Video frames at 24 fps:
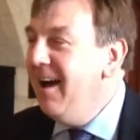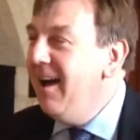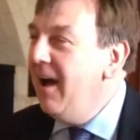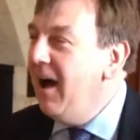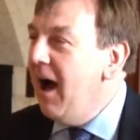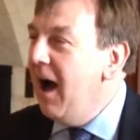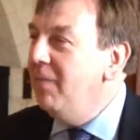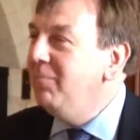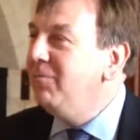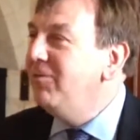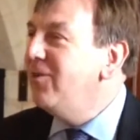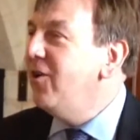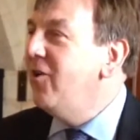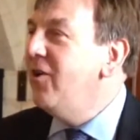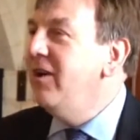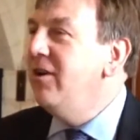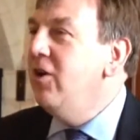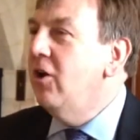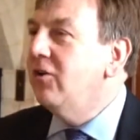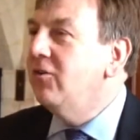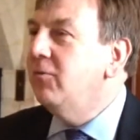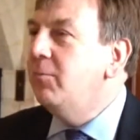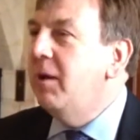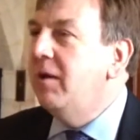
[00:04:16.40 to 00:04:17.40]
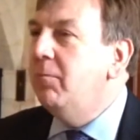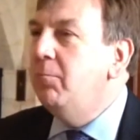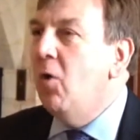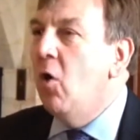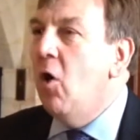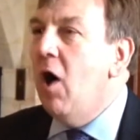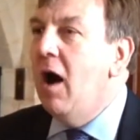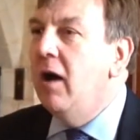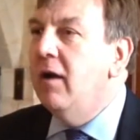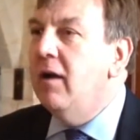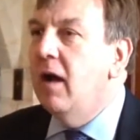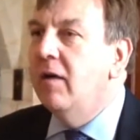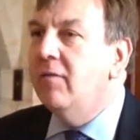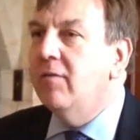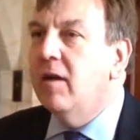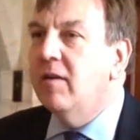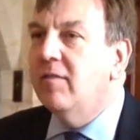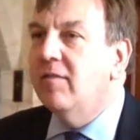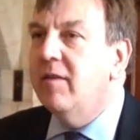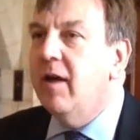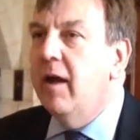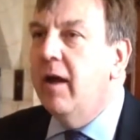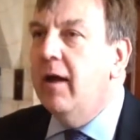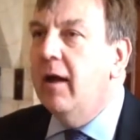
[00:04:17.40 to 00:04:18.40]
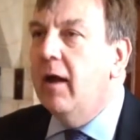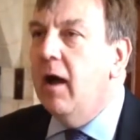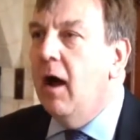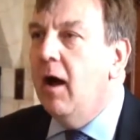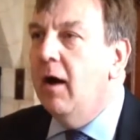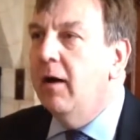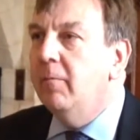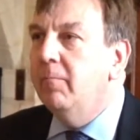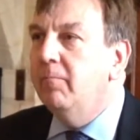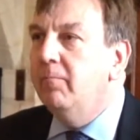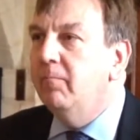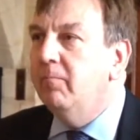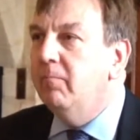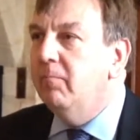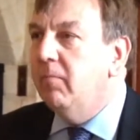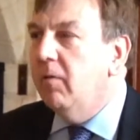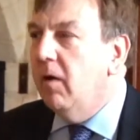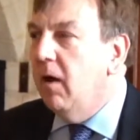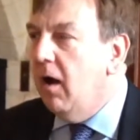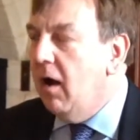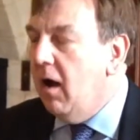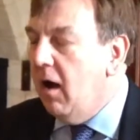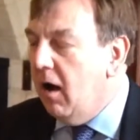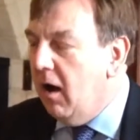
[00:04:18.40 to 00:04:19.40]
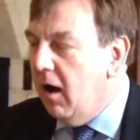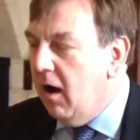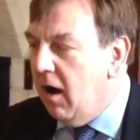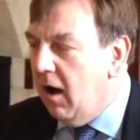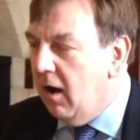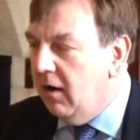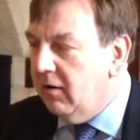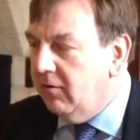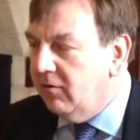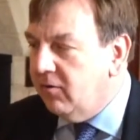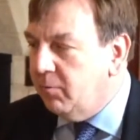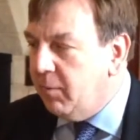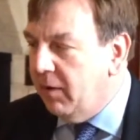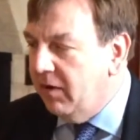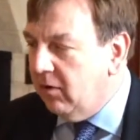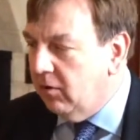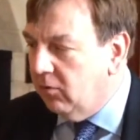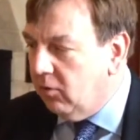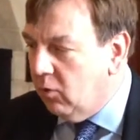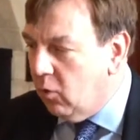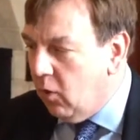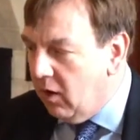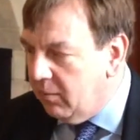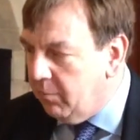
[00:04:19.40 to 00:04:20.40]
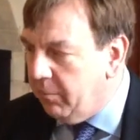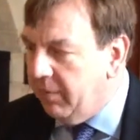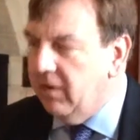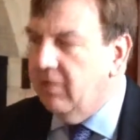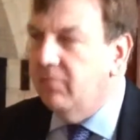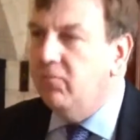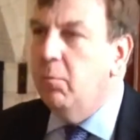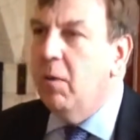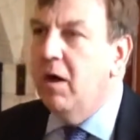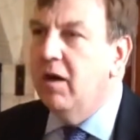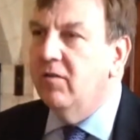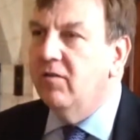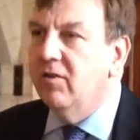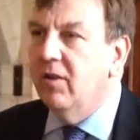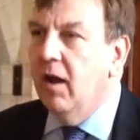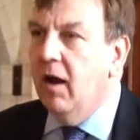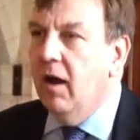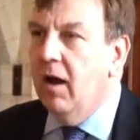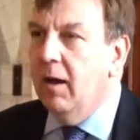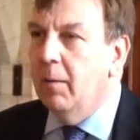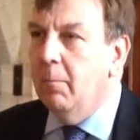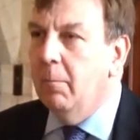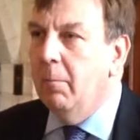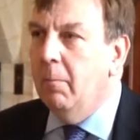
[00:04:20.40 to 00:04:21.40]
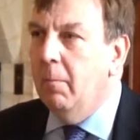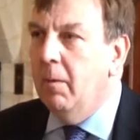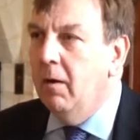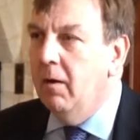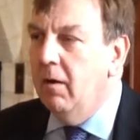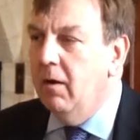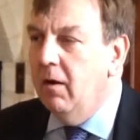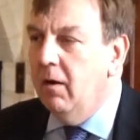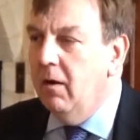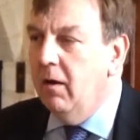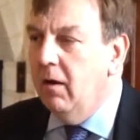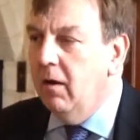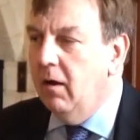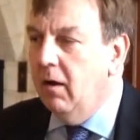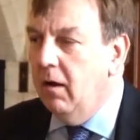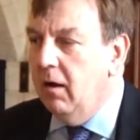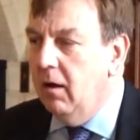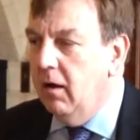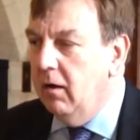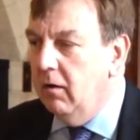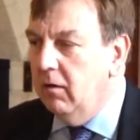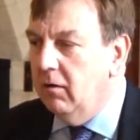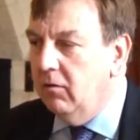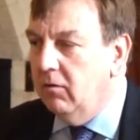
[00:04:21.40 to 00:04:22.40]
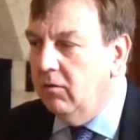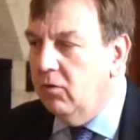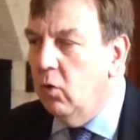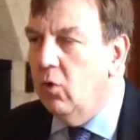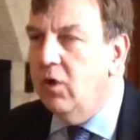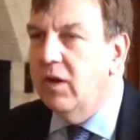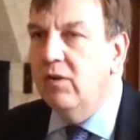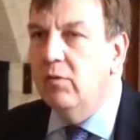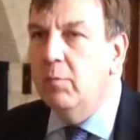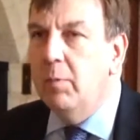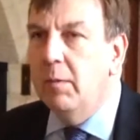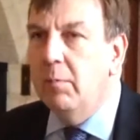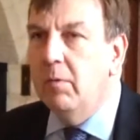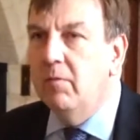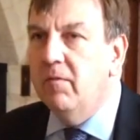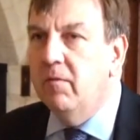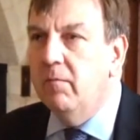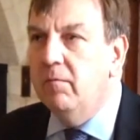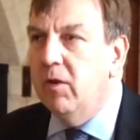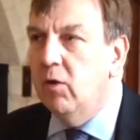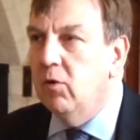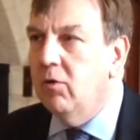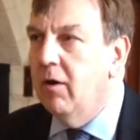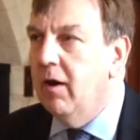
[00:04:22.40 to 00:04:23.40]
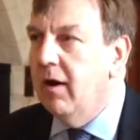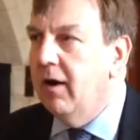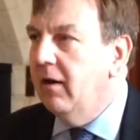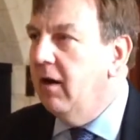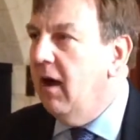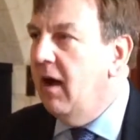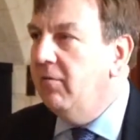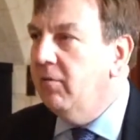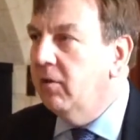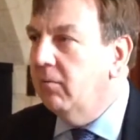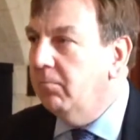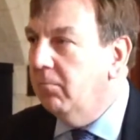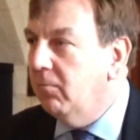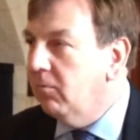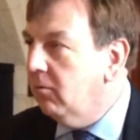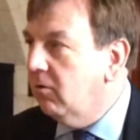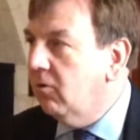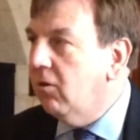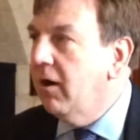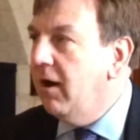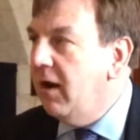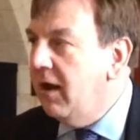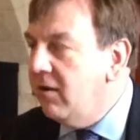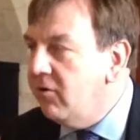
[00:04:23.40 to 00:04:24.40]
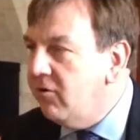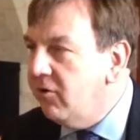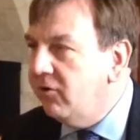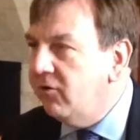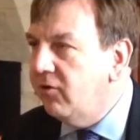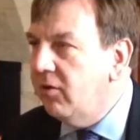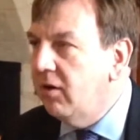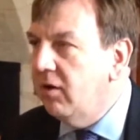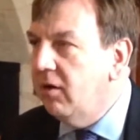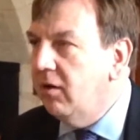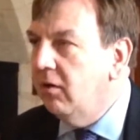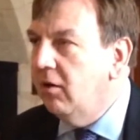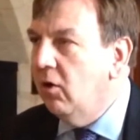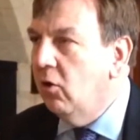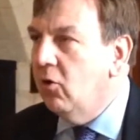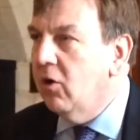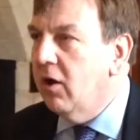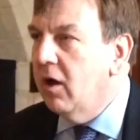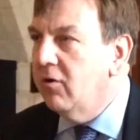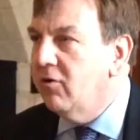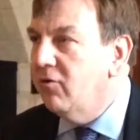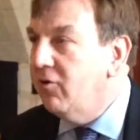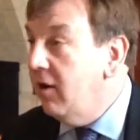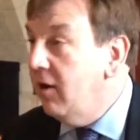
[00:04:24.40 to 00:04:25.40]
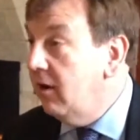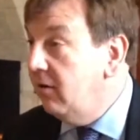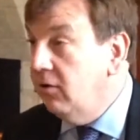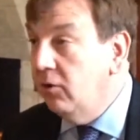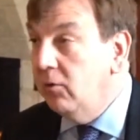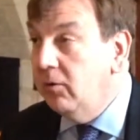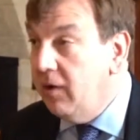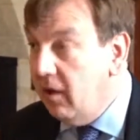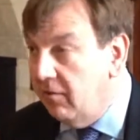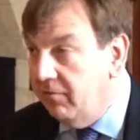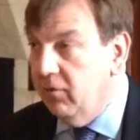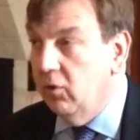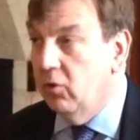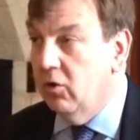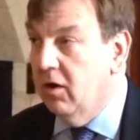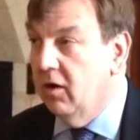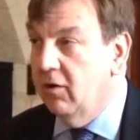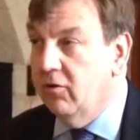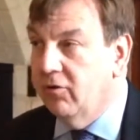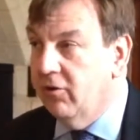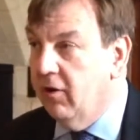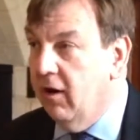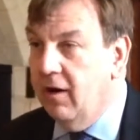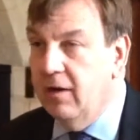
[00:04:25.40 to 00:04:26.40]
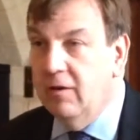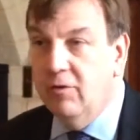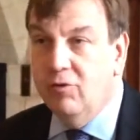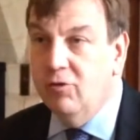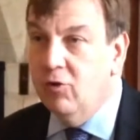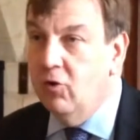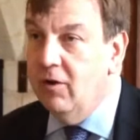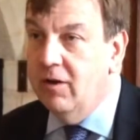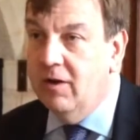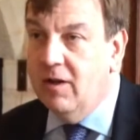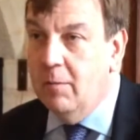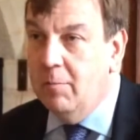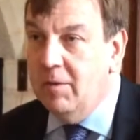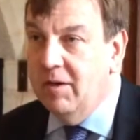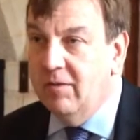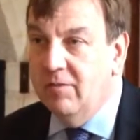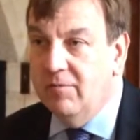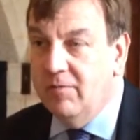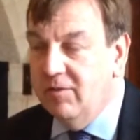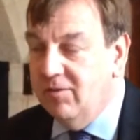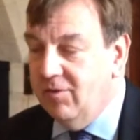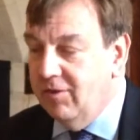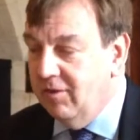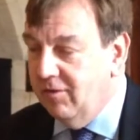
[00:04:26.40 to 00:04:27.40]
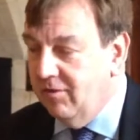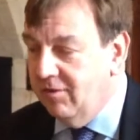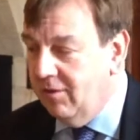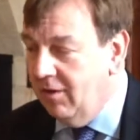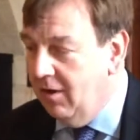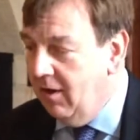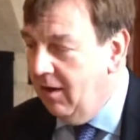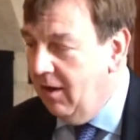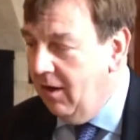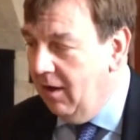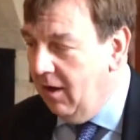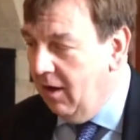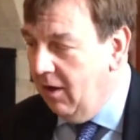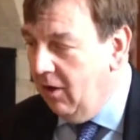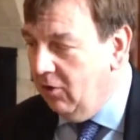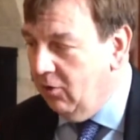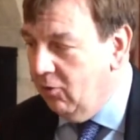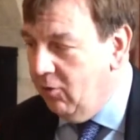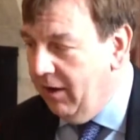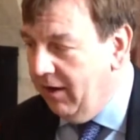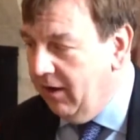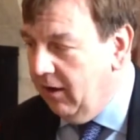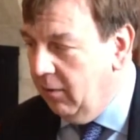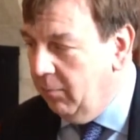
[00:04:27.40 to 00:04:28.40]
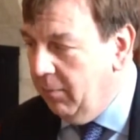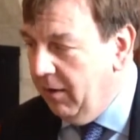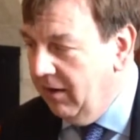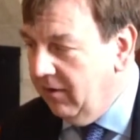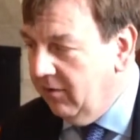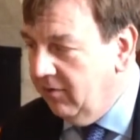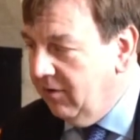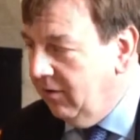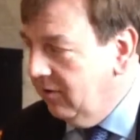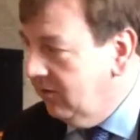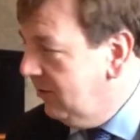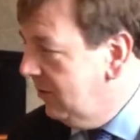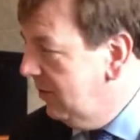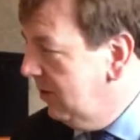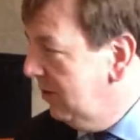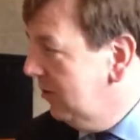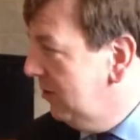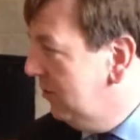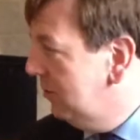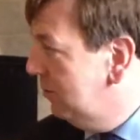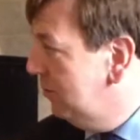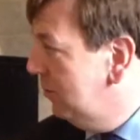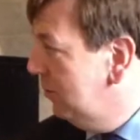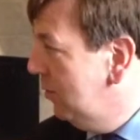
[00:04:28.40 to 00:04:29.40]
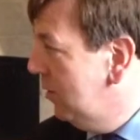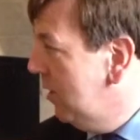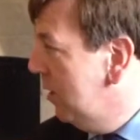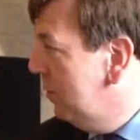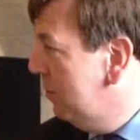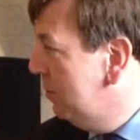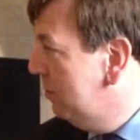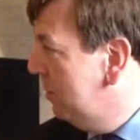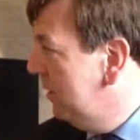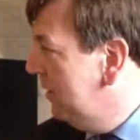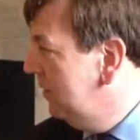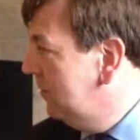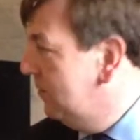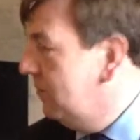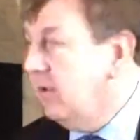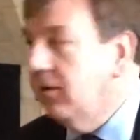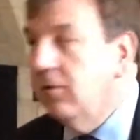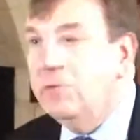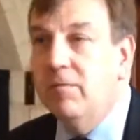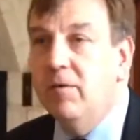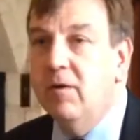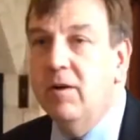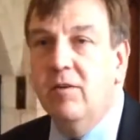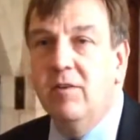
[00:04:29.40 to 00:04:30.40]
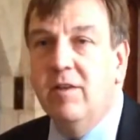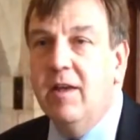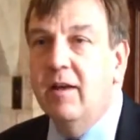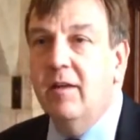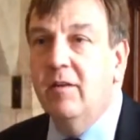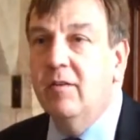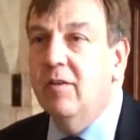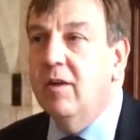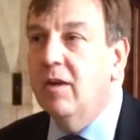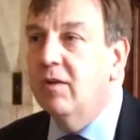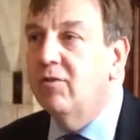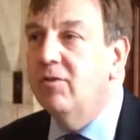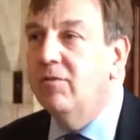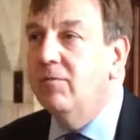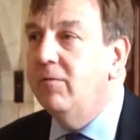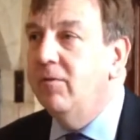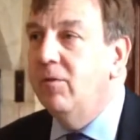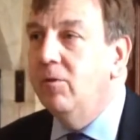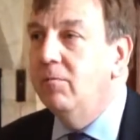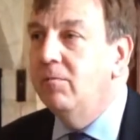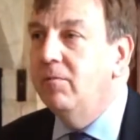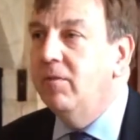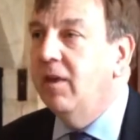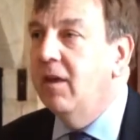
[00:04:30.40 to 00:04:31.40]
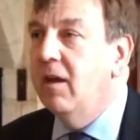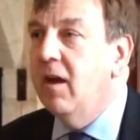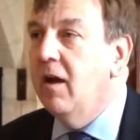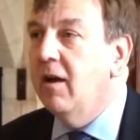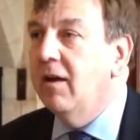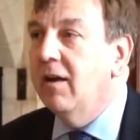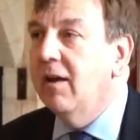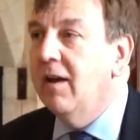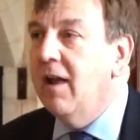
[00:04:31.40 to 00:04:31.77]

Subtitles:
I'm sorry not to spend more. As I say, I spend quite a bit of my time talking to people from Ukraine. I have a great interest in your country. I do love your country. I enjoy coming to visit on a regular basis. And please feel free to get in touch if you think I can